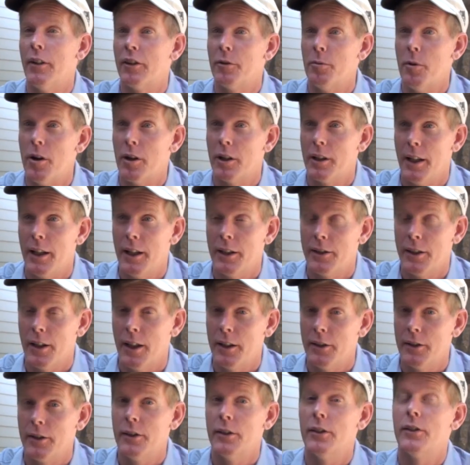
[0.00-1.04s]
You have small class
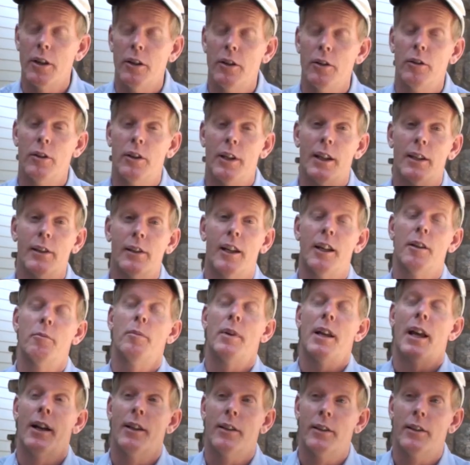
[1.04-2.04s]
sizes. You can do things like be